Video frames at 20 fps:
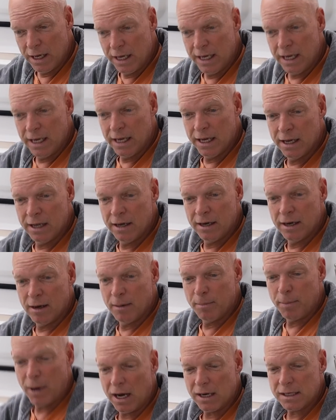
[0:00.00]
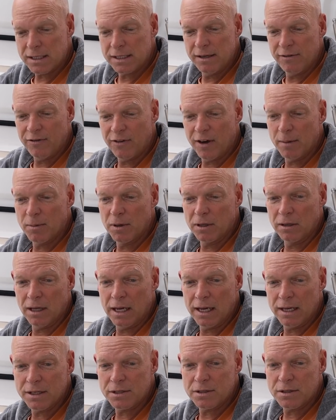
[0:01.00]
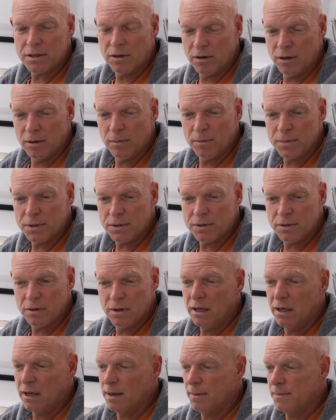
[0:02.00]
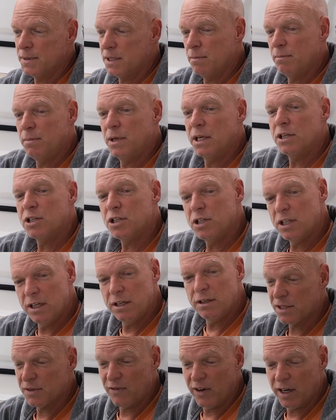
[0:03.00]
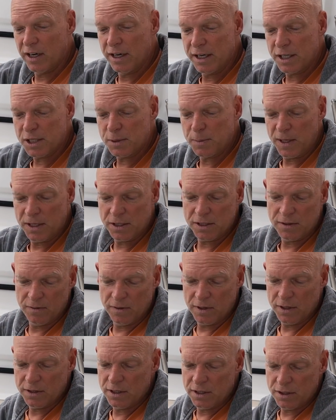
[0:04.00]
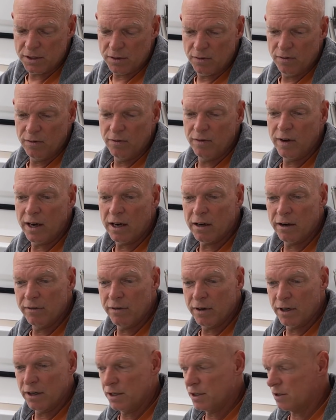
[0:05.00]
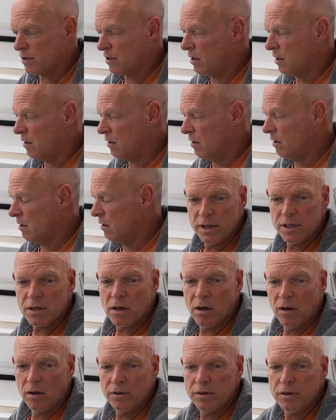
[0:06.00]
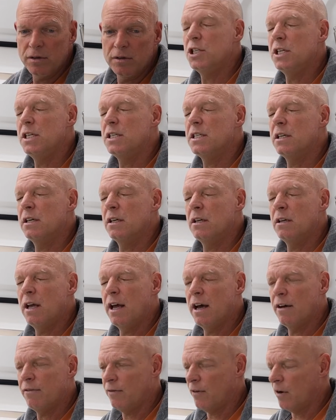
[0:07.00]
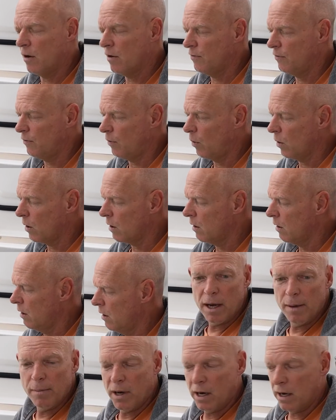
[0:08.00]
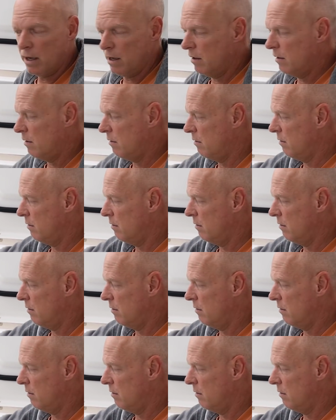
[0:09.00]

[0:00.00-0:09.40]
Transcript: in epoxy fiberglass terms. It comes in big sheets, very expensive because it's very, very strong. It's called G10 FR4. I bought